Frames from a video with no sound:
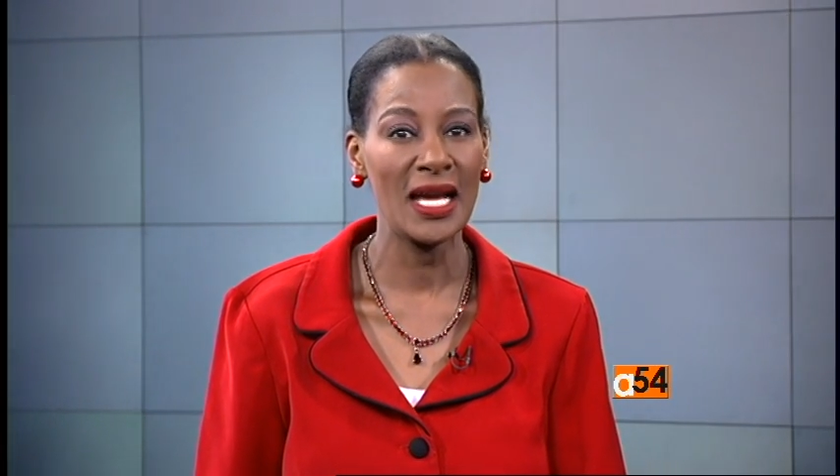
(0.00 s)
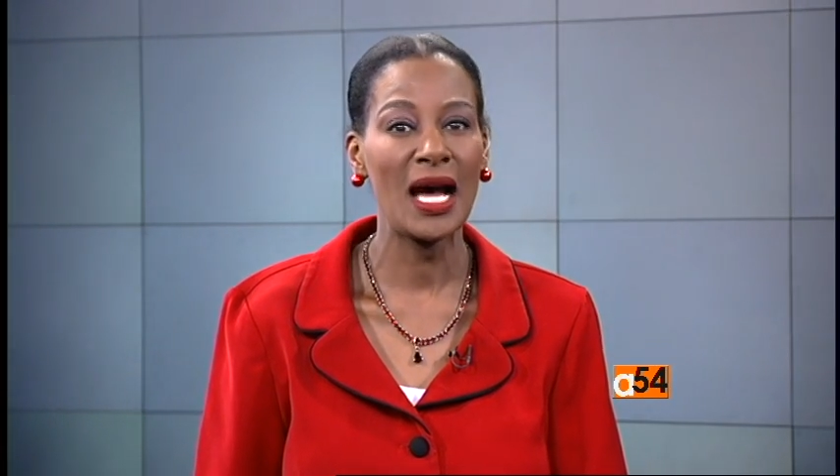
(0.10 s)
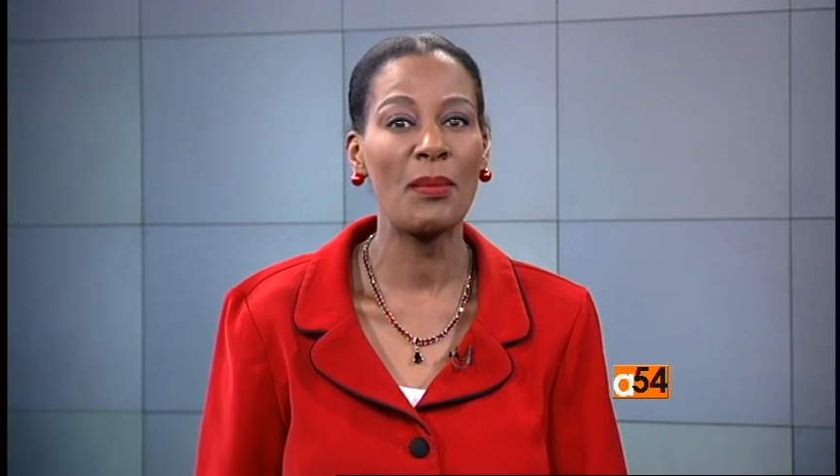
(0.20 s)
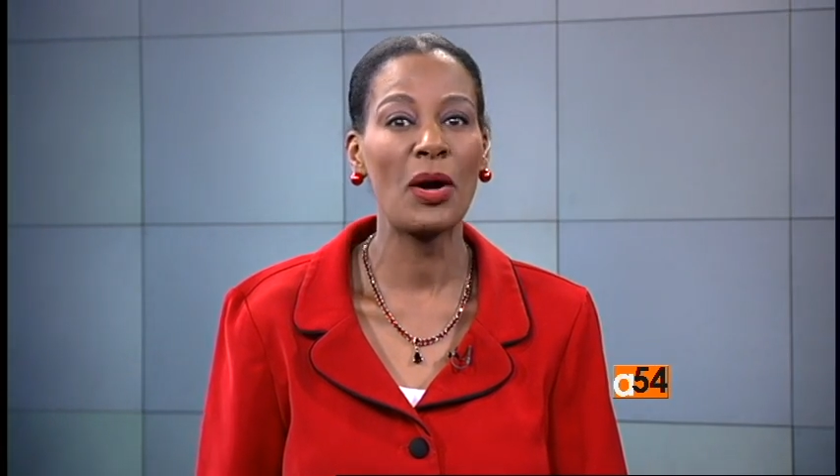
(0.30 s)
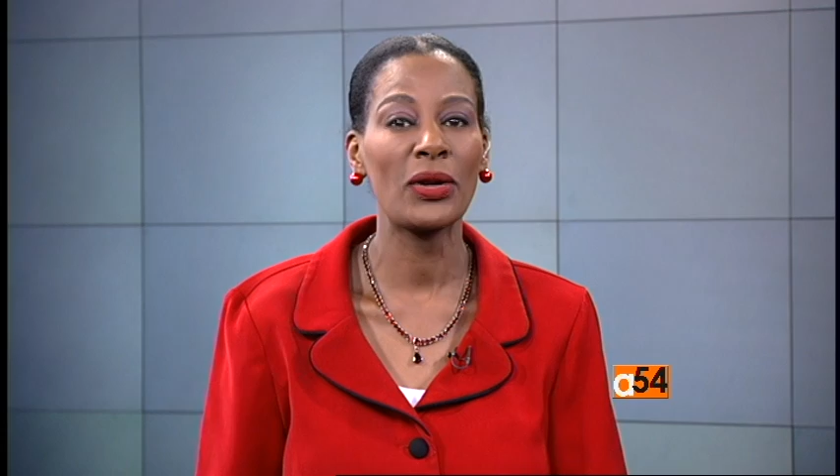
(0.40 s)

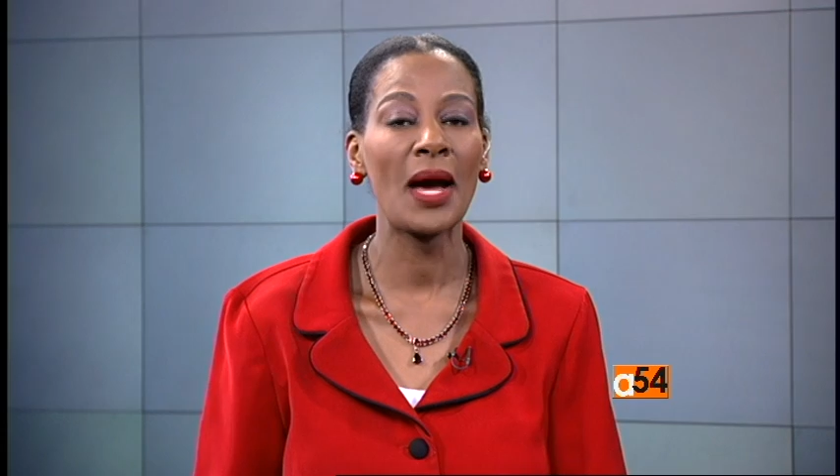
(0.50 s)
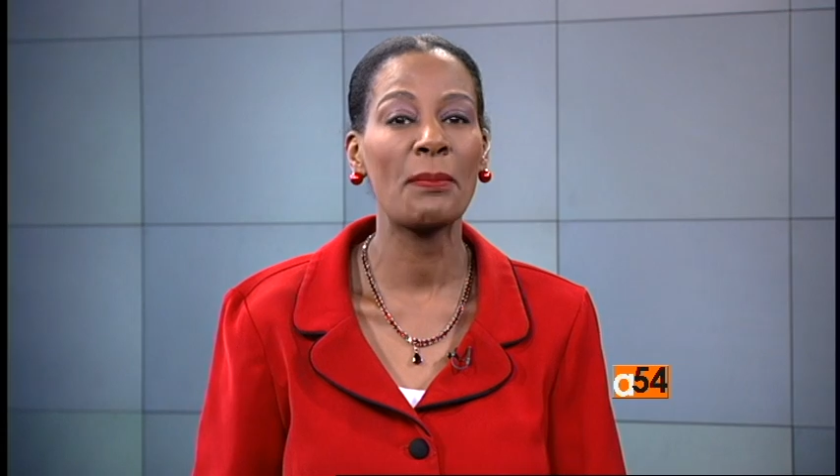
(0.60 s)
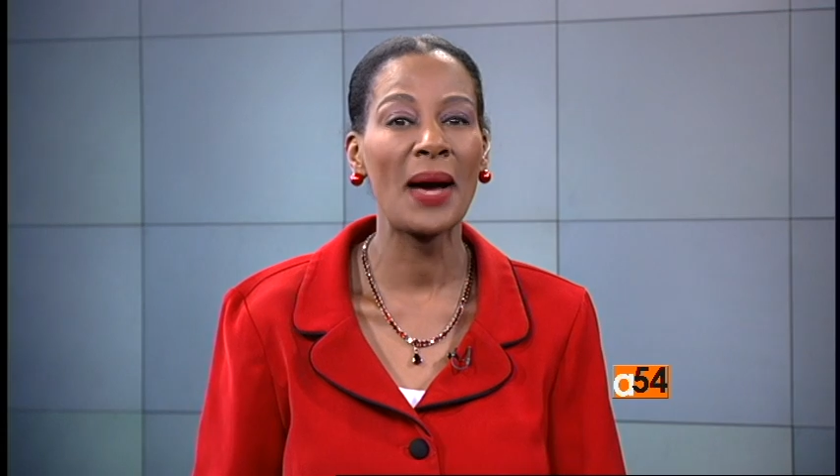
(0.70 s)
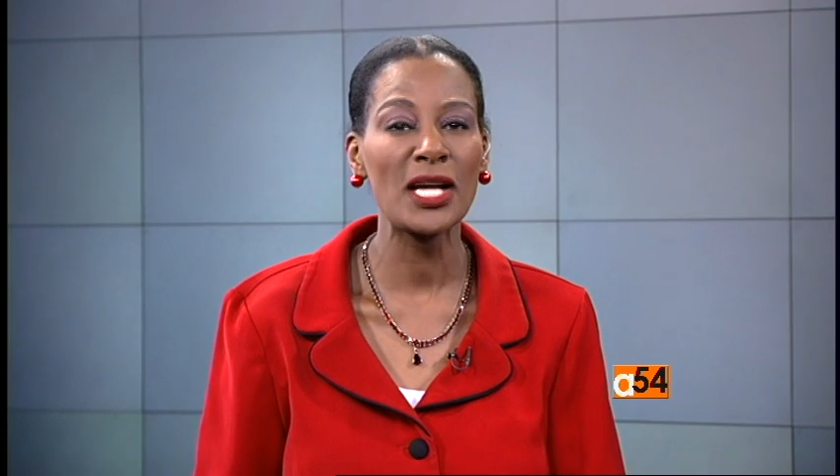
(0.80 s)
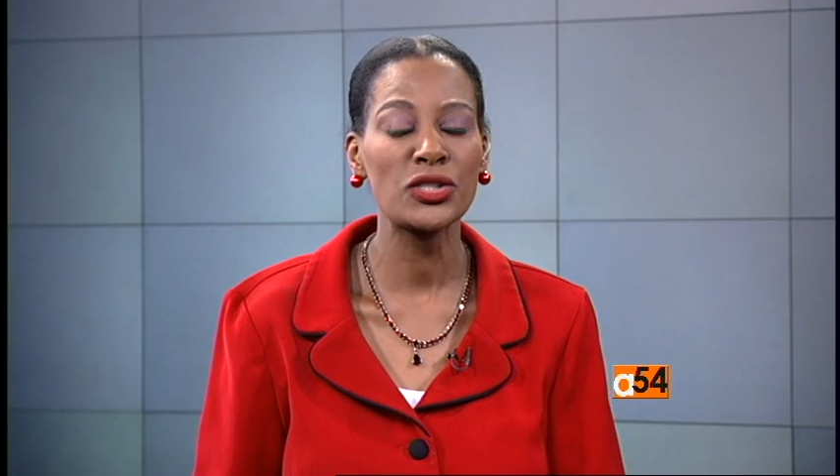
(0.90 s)
about her
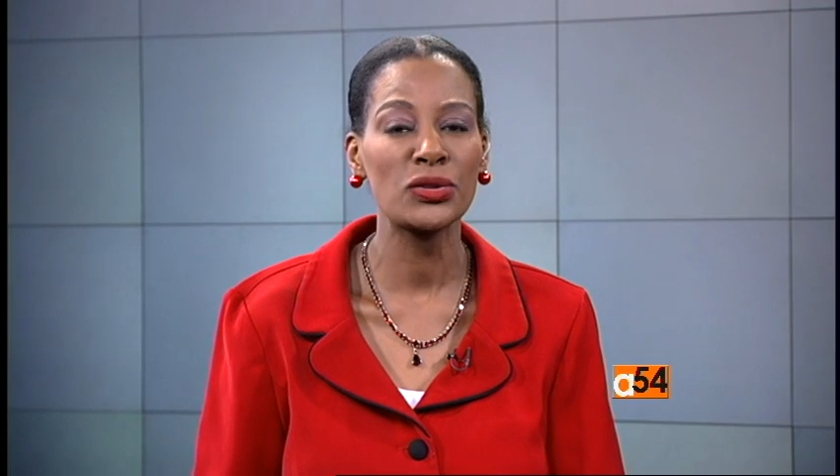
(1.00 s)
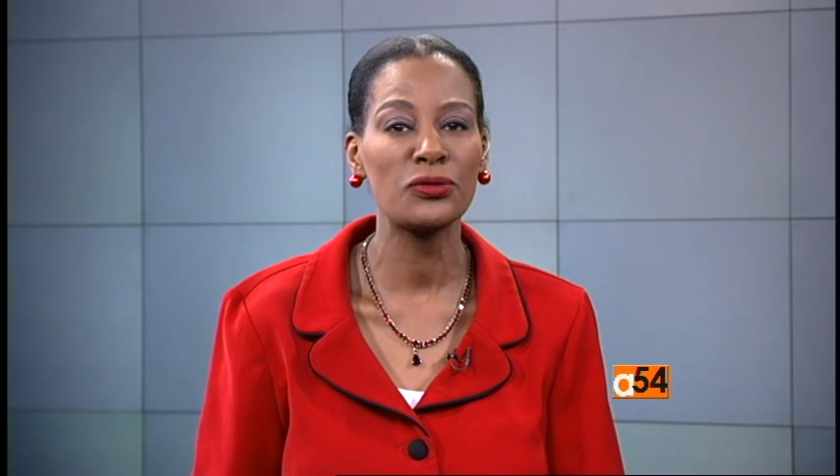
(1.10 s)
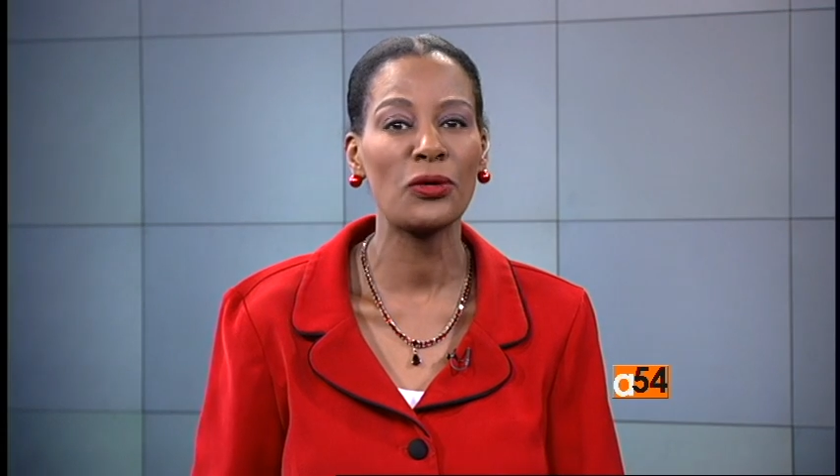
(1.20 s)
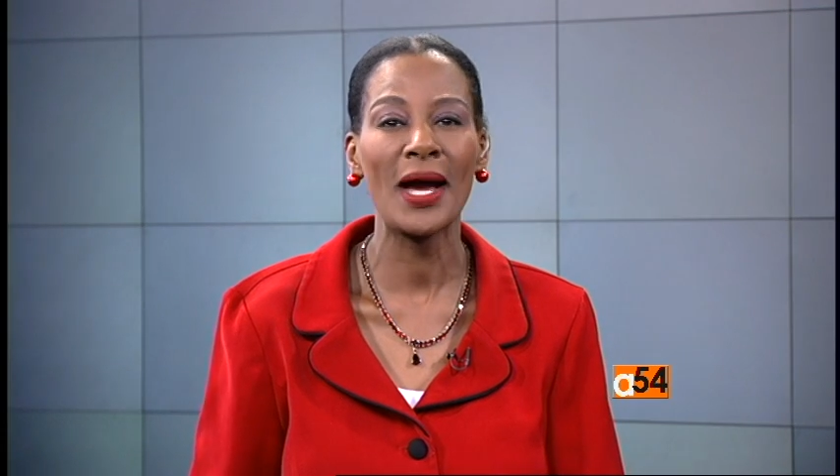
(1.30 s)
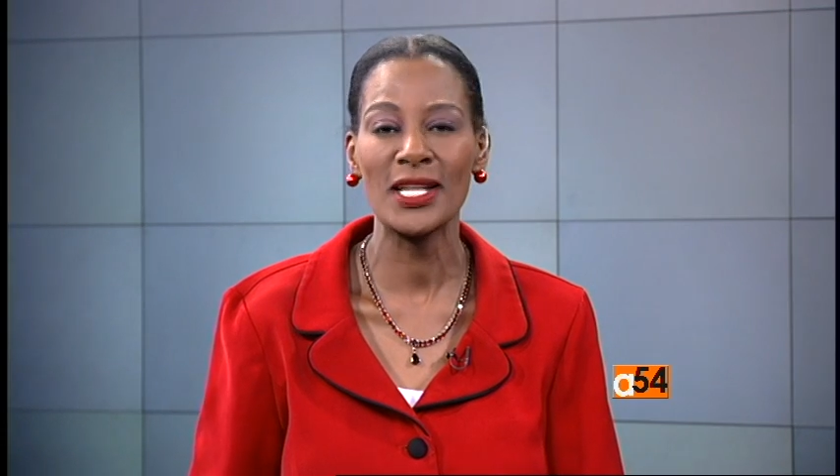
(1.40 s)
passion
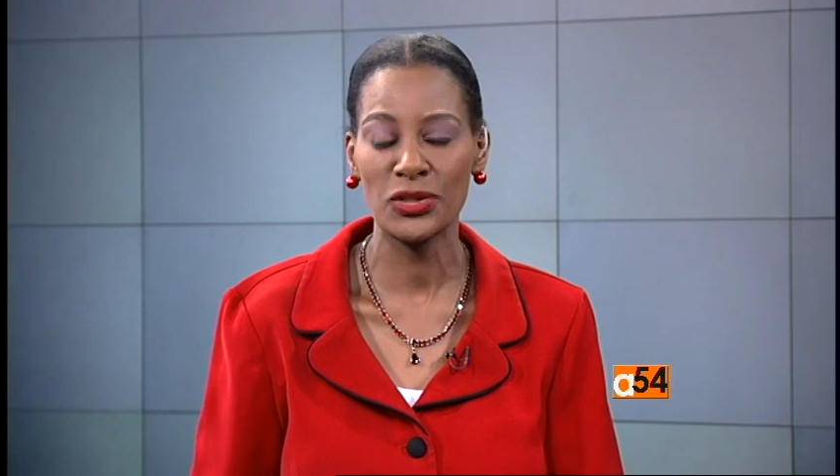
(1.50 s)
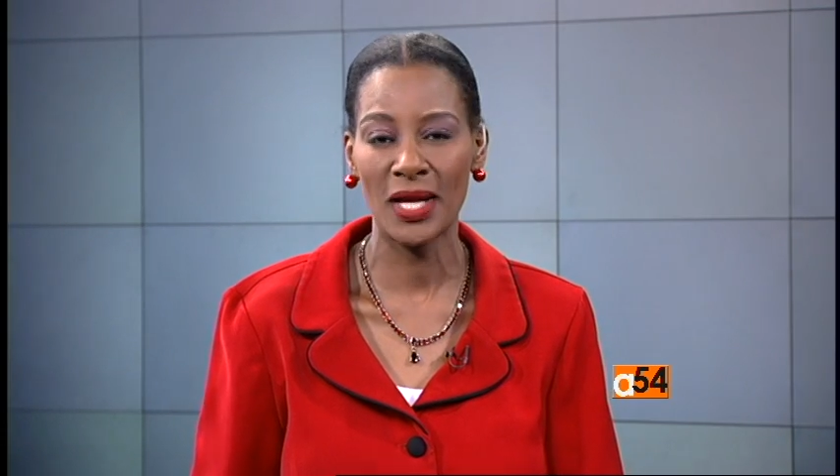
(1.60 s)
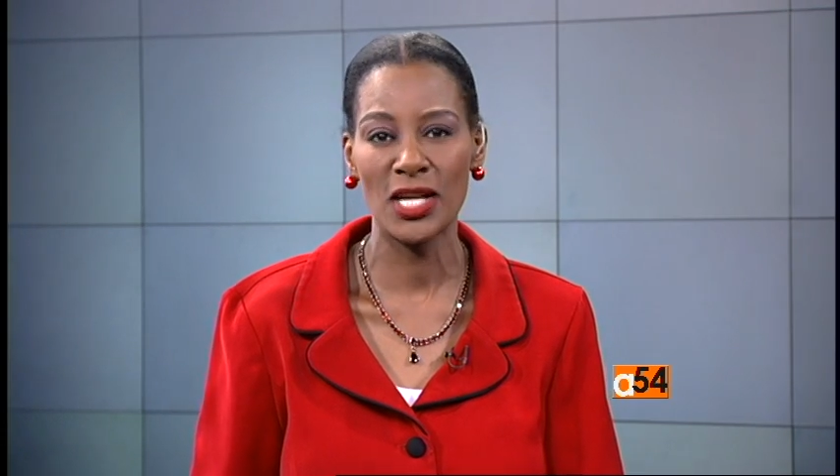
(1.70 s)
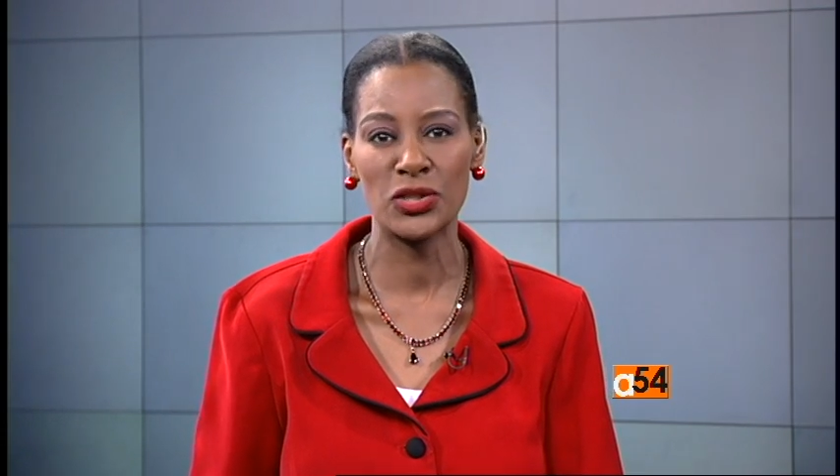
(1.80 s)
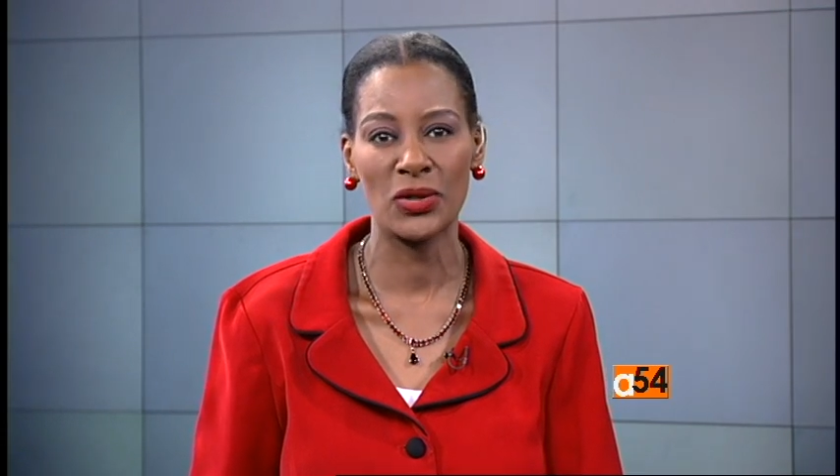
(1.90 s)
for
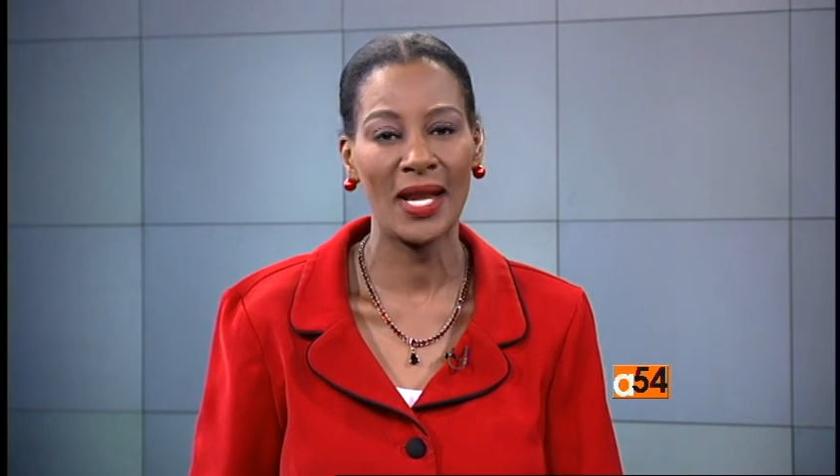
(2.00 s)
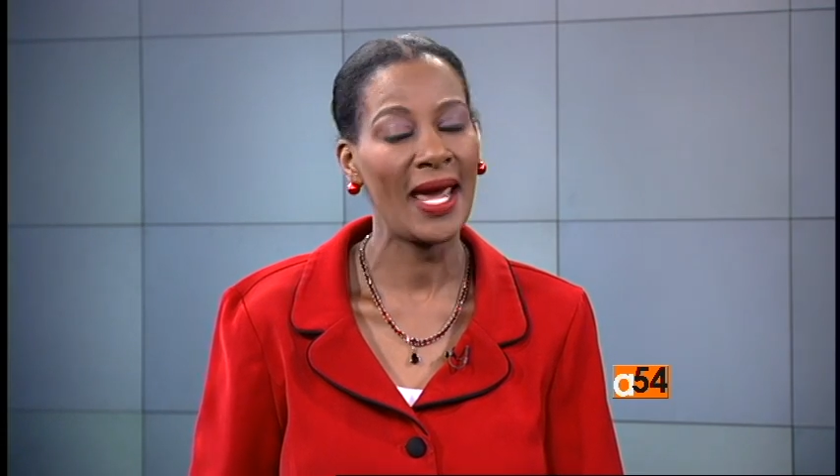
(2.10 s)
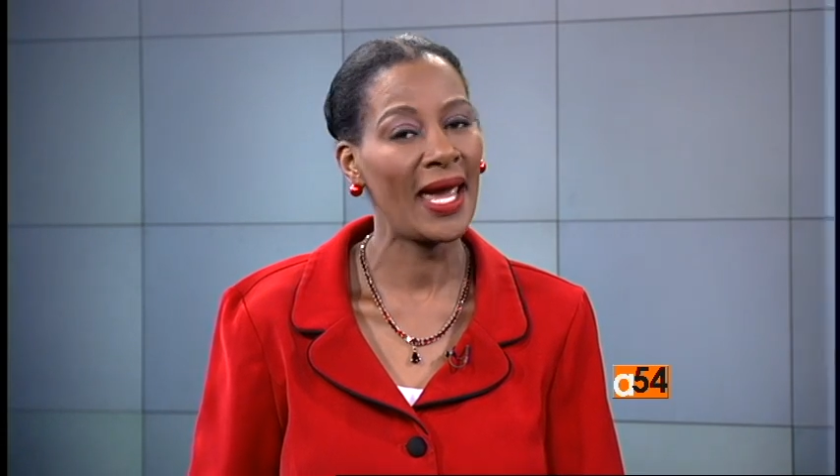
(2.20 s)
education